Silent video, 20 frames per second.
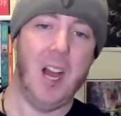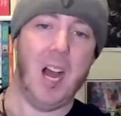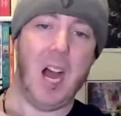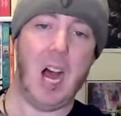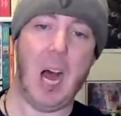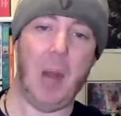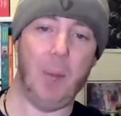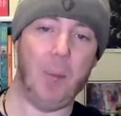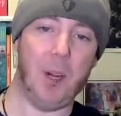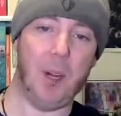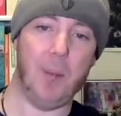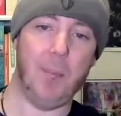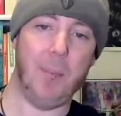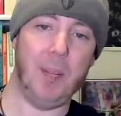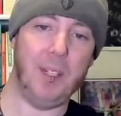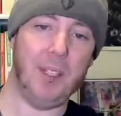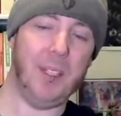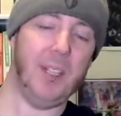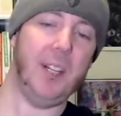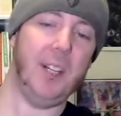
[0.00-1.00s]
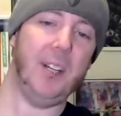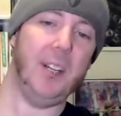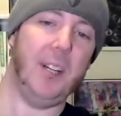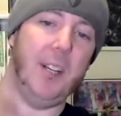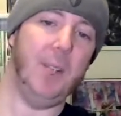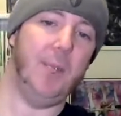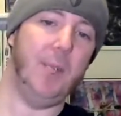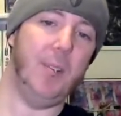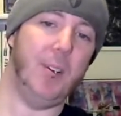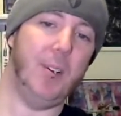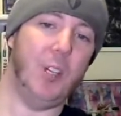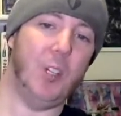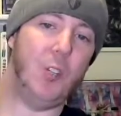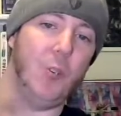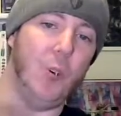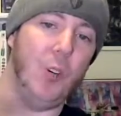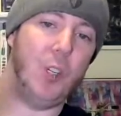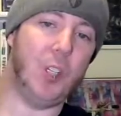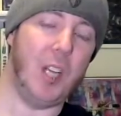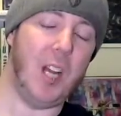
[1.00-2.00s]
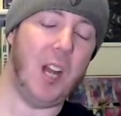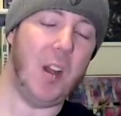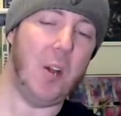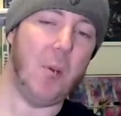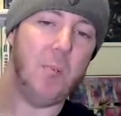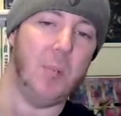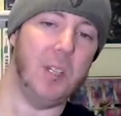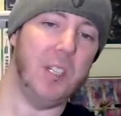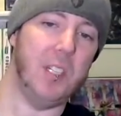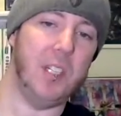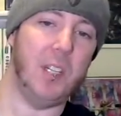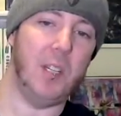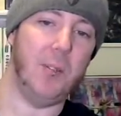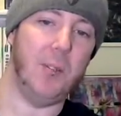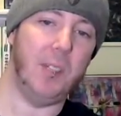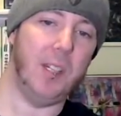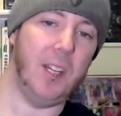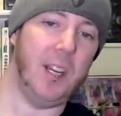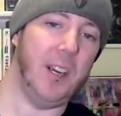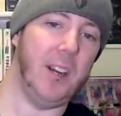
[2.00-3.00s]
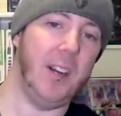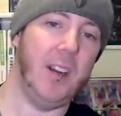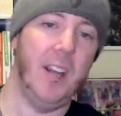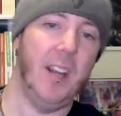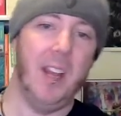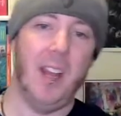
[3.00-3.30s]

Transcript: I'm going to be there. If you're in Georgia, I hope to see you there,